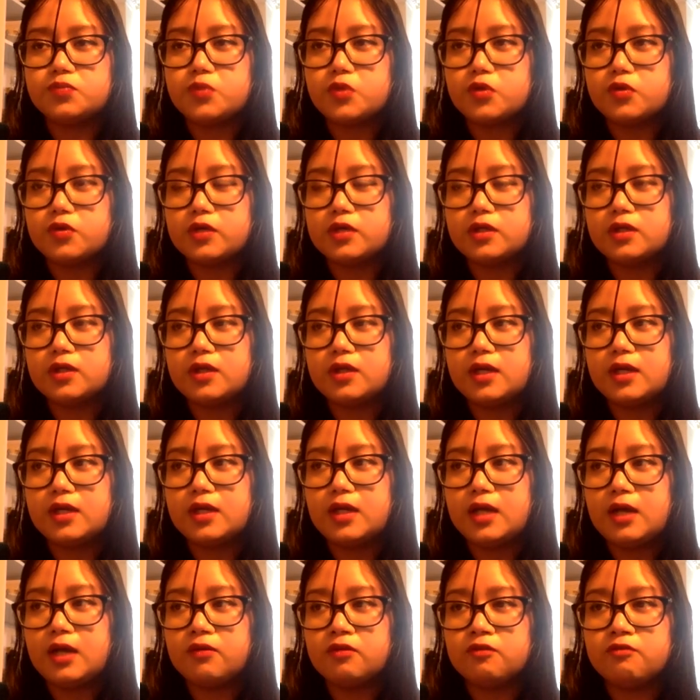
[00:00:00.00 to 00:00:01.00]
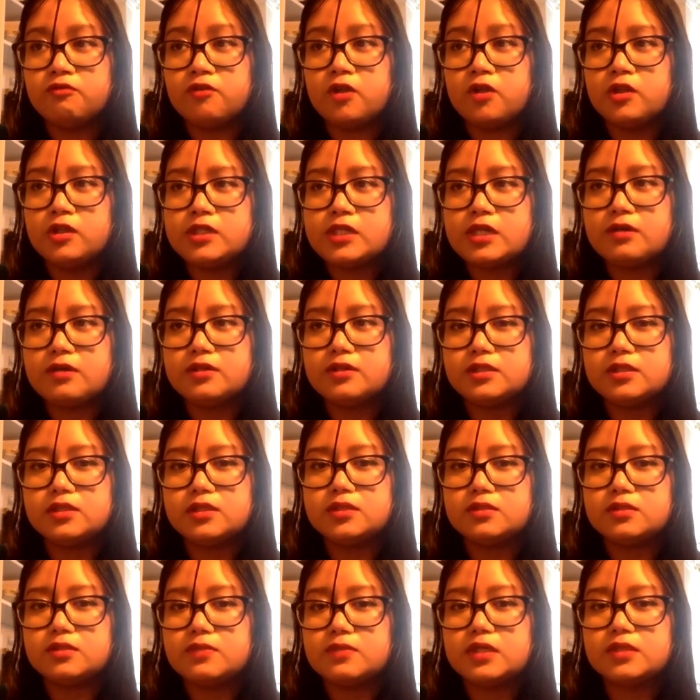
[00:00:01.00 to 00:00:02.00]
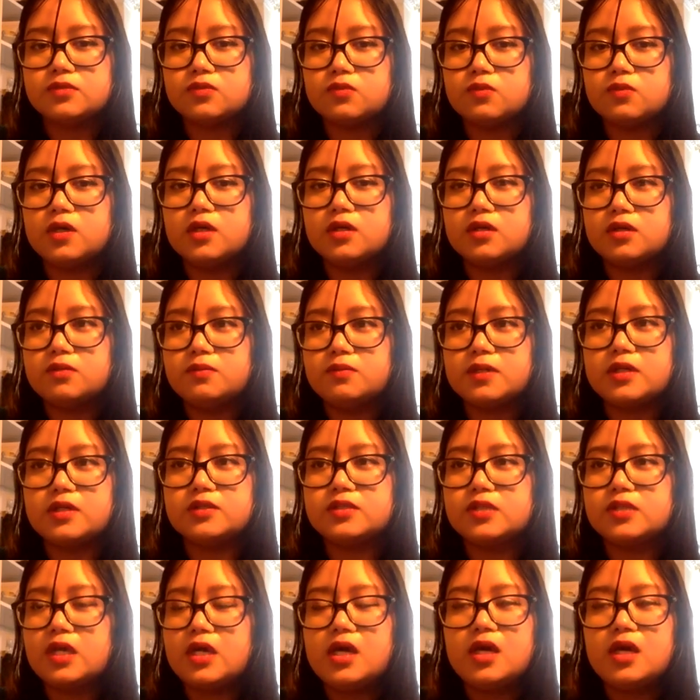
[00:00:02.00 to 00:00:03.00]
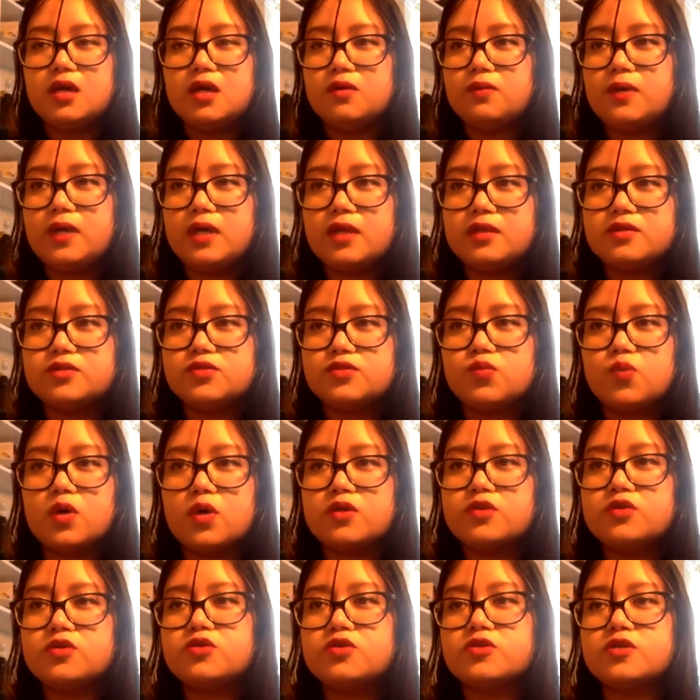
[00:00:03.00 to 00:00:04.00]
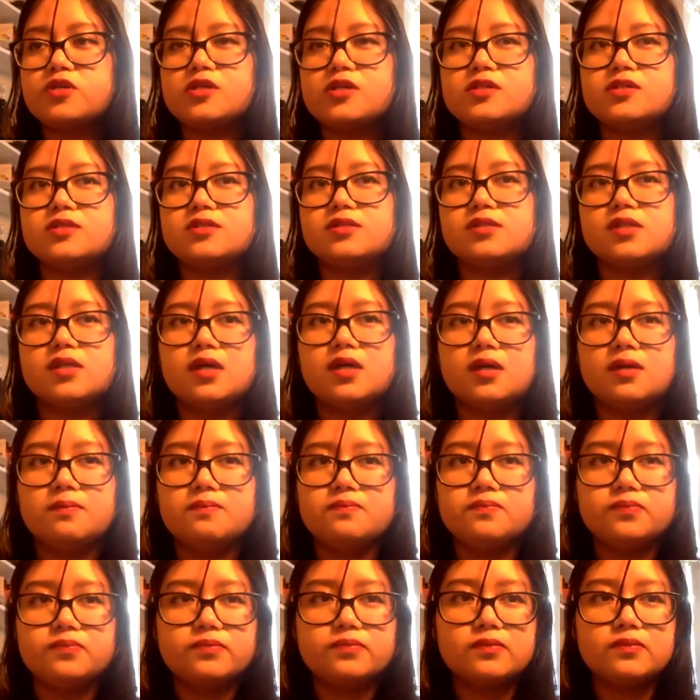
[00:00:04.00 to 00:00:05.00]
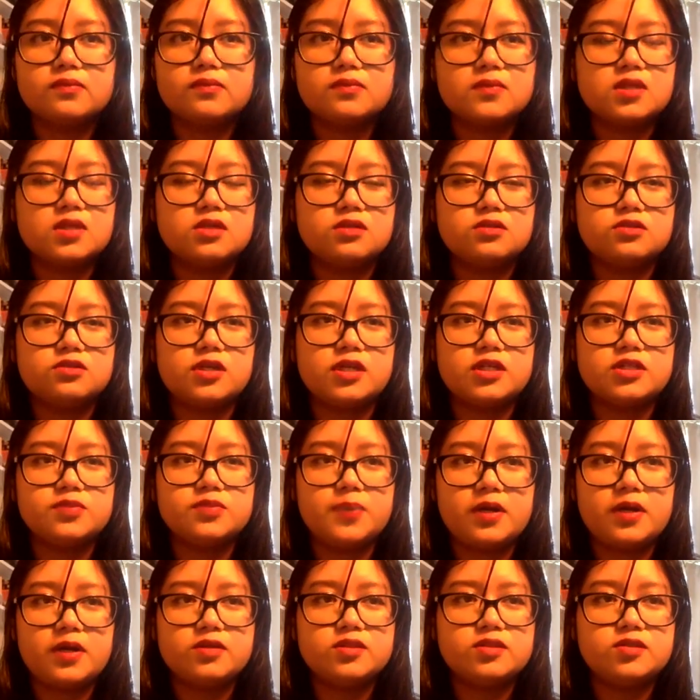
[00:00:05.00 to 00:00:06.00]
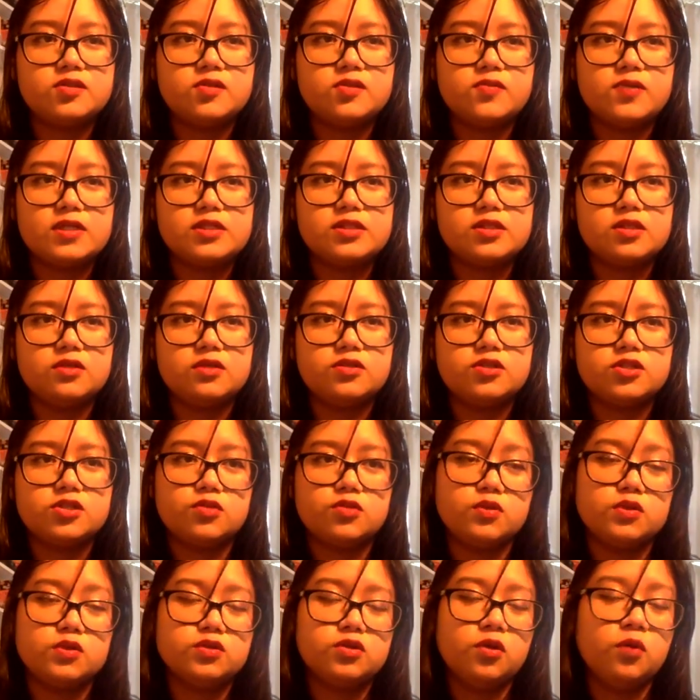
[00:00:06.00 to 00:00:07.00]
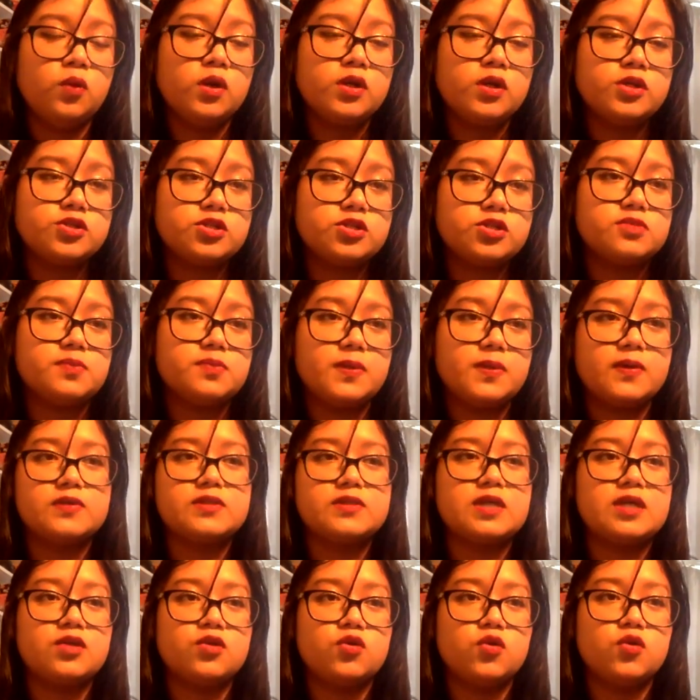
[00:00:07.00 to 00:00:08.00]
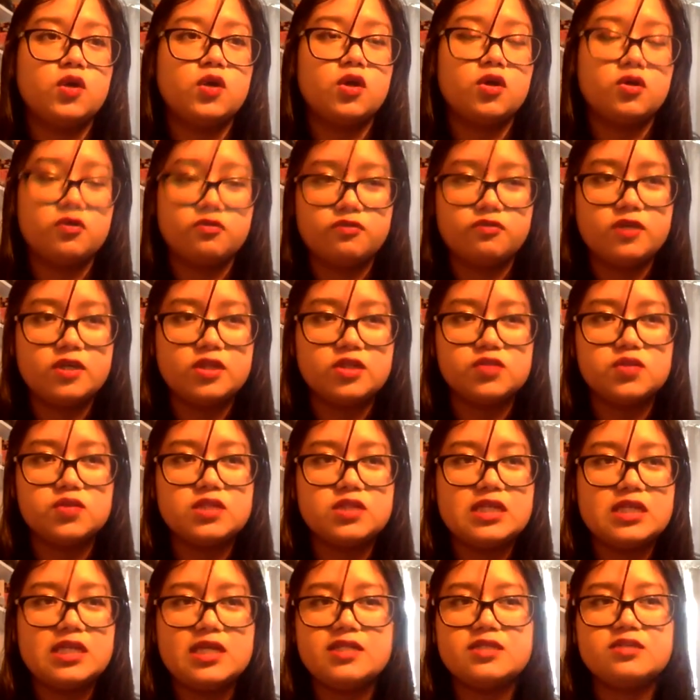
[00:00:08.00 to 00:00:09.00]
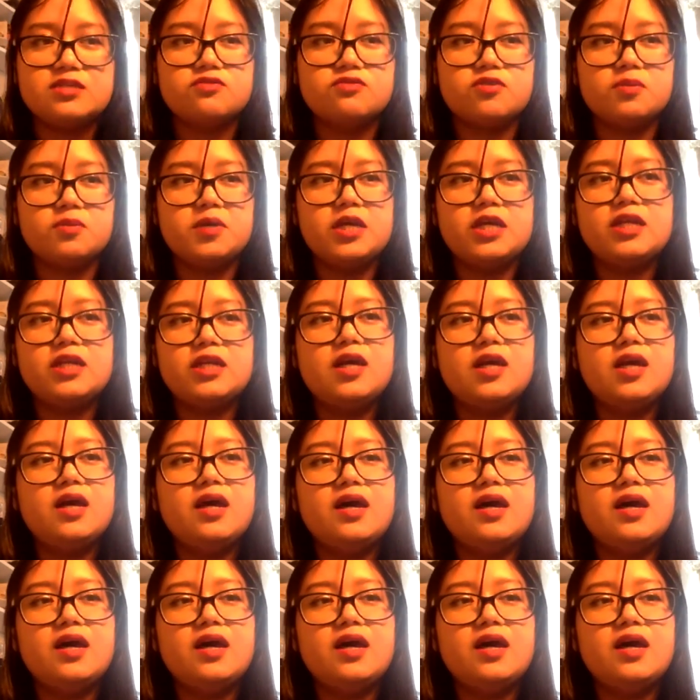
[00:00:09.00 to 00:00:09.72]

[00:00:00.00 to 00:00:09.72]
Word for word: broken and how the voluntary system doesn't work. Because we had this wondrous um, transparency resolution. Well, not wondrous because I know a lot of things were deleted from it.